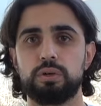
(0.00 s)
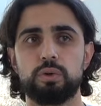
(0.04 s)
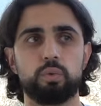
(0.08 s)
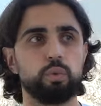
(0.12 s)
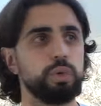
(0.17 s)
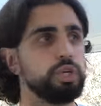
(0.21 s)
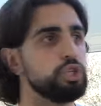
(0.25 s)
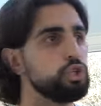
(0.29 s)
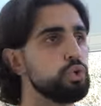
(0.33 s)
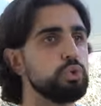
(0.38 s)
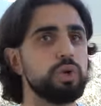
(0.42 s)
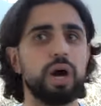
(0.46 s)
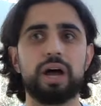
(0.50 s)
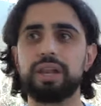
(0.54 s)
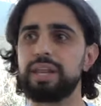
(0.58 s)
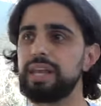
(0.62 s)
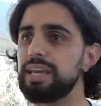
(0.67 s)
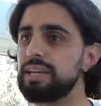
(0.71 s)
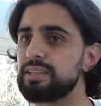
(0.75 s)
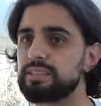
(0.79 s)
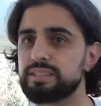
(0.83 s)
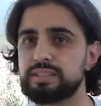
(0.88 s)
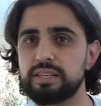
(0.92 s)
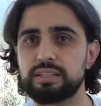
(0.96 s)
We do not
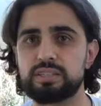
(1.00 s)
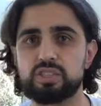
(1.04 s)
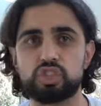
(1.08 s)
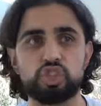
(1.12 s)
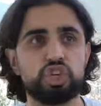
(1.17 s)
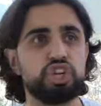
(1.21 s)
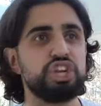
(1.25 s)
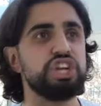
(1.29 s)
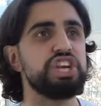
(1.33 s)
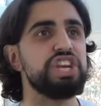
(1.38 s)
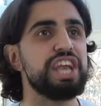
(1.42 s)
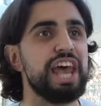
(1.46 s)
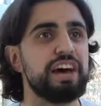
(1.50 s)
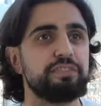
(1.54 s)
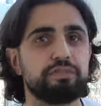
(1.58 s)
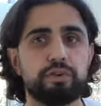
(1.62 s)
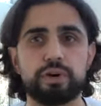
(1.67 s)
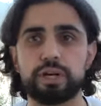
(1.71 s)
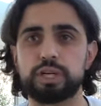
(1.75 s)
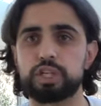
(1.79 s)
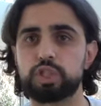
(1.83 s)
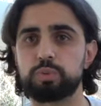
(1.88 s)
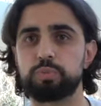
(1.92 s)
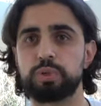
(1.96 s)
exist to never
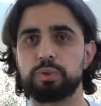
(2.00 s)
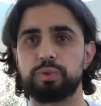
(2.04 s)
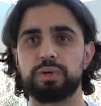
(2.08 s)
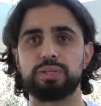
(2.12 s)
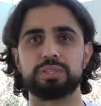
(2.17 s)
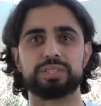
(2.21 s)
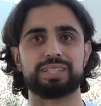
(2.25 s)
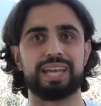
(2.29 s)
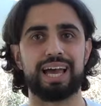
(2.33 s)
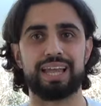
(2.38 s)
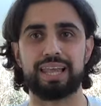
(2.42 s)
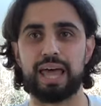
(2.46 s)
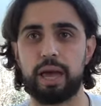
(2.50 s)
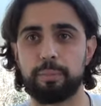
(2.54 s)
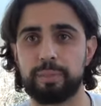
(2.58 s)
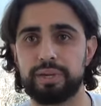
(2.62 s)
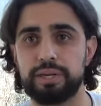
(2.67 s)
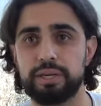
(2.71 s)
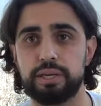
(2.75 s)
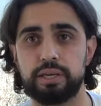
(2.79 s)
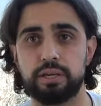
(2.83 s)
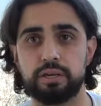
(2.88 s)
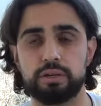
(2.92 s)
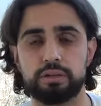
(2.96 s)
experience
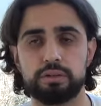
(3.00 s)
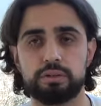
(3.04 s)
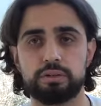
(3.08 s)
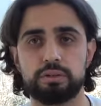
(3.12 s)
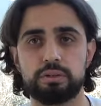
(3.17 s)
calamity